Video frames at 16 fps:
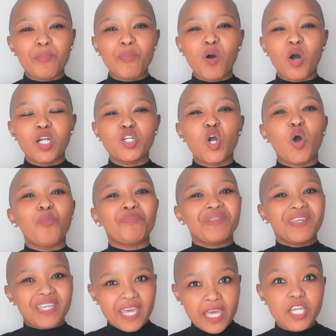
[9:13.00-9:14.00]
upon
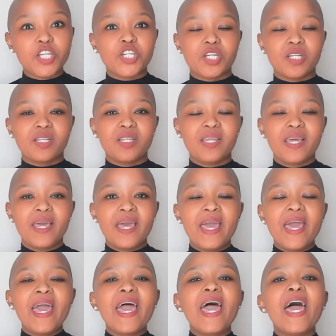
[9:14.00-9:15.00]
complication.
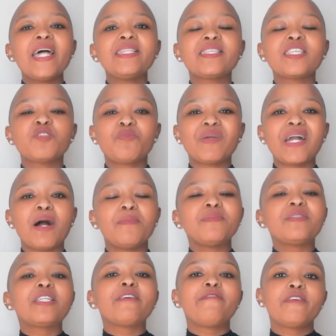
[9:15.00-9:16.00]
Hence, it's
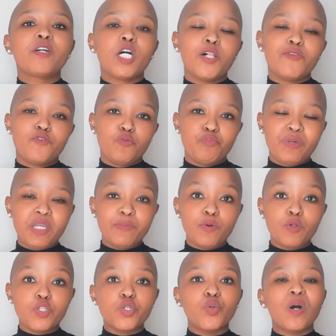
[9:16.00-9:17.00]
become difficult for
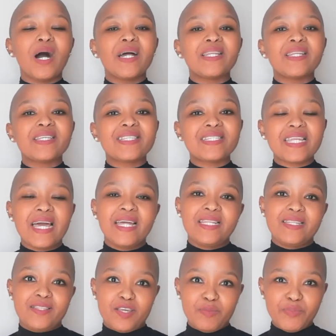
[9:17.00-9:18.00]
people to understand
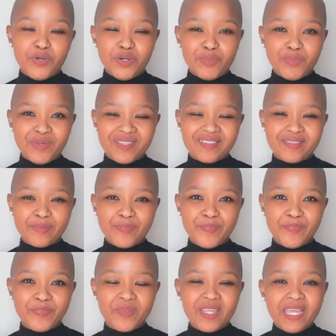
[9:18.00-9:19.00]
their purpose.
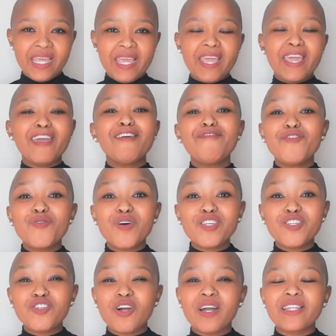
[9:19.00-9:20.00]
If you are
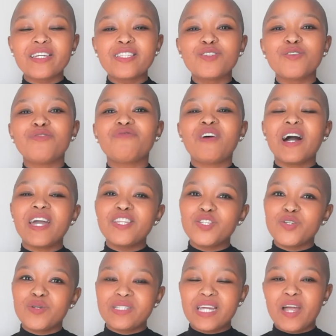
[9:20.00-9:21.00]
struggling to
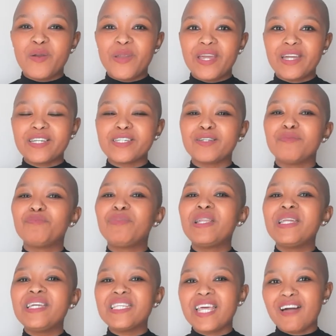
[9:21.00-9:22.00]
find your direction,
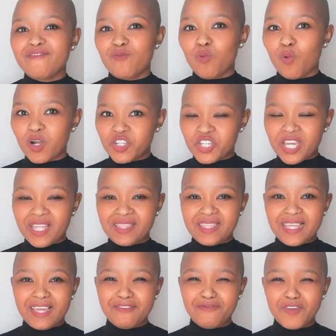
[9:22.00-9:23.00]
please have a watch at
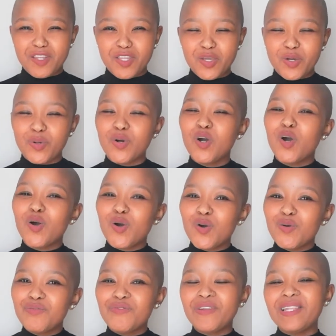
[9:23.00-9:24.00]
that video.
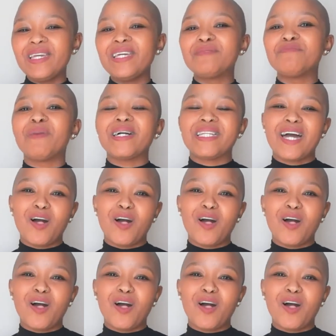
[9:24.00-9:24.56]
Hopefully, it might